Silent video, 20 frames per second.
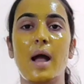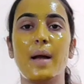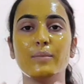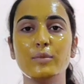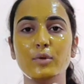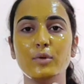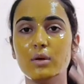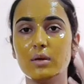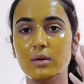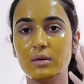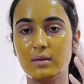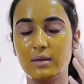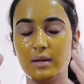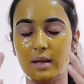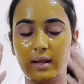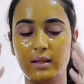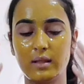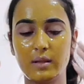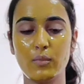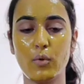I mean,
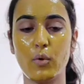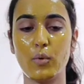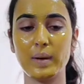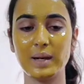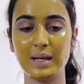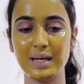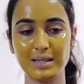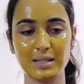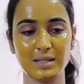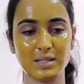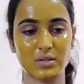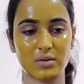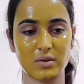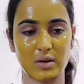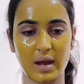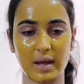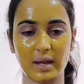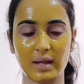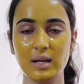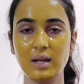like the moment it is
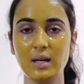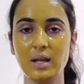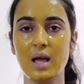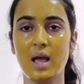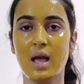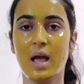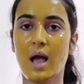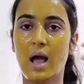dried,